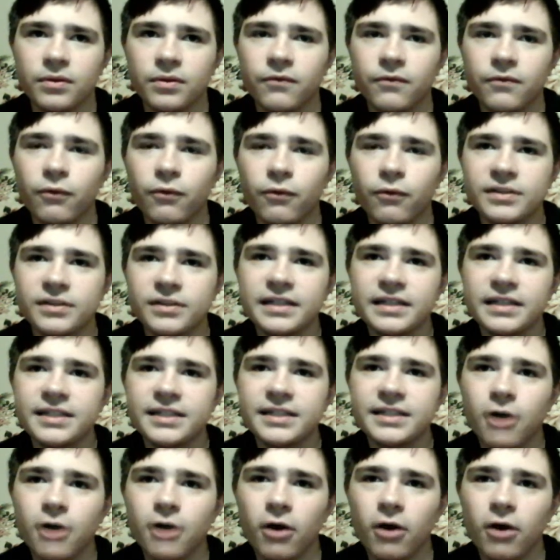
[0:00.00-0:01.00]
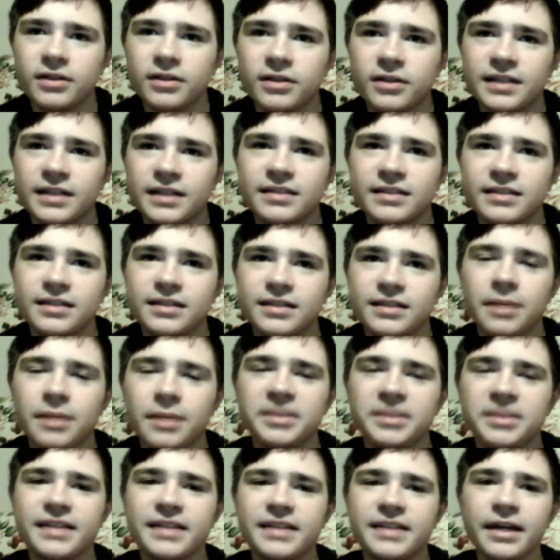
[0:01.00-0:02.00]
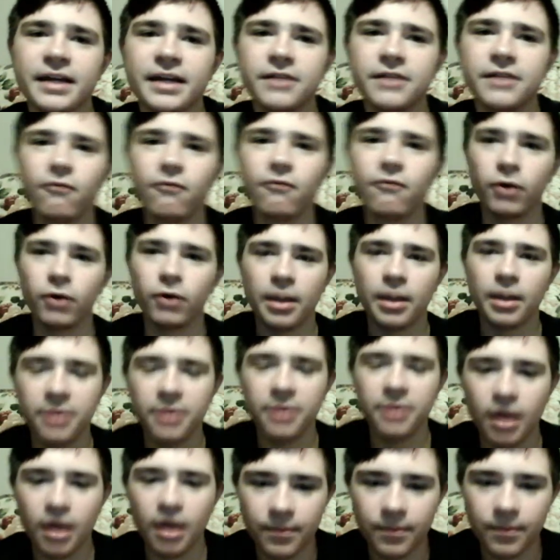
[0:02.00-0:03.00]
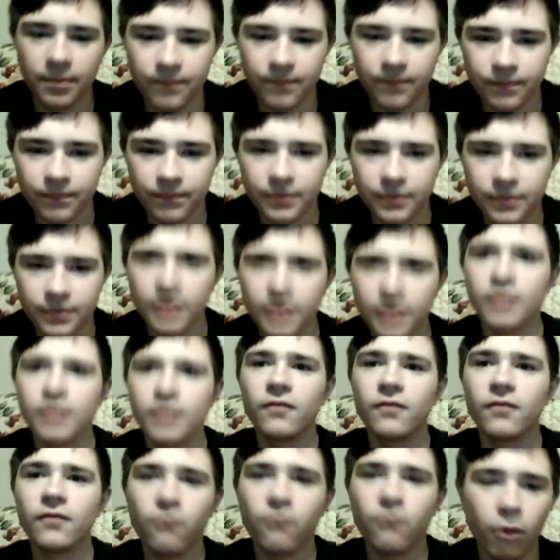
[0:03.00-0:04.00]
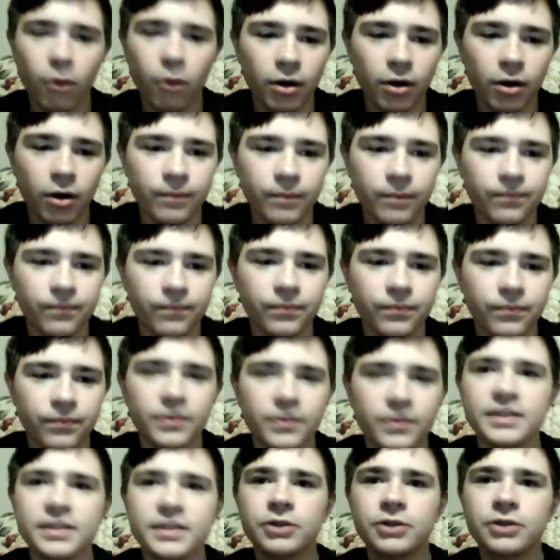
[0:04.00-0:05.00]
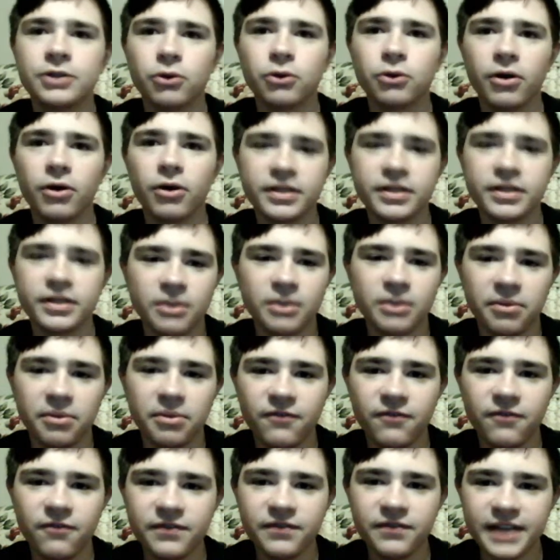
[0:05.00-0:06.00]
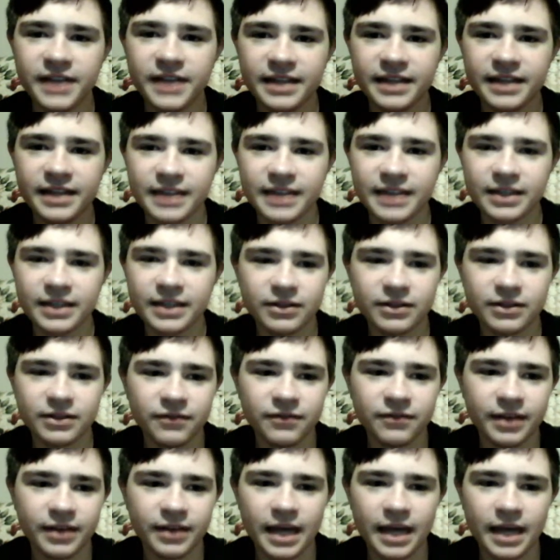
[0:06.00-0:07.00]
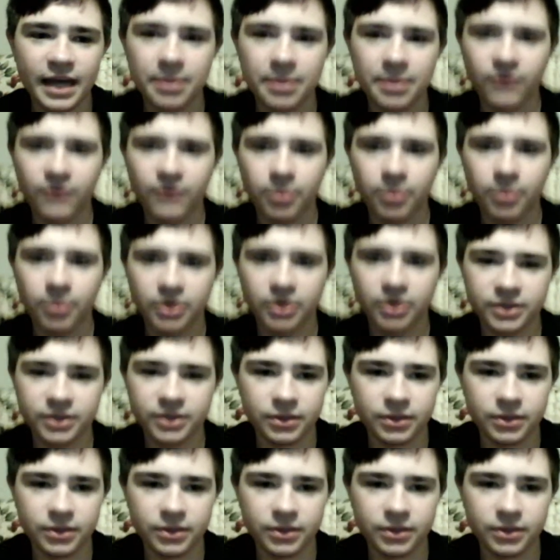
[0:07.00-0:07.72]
For 6 yards, as it's going to be 2nd and 4 coming up for Central Arkansas with 58 seconds left in the game, everybody.